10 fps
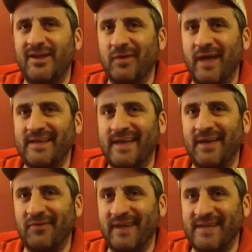Guys, I
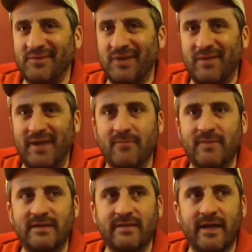don't think guys were coming out and
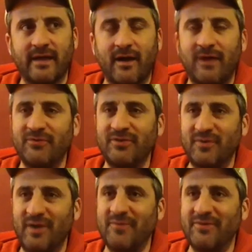being like, "Oh, I really
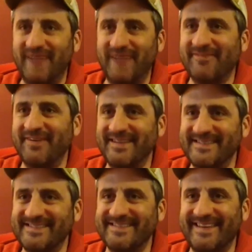want more dad
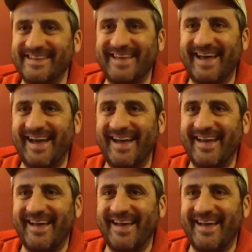friends," like that.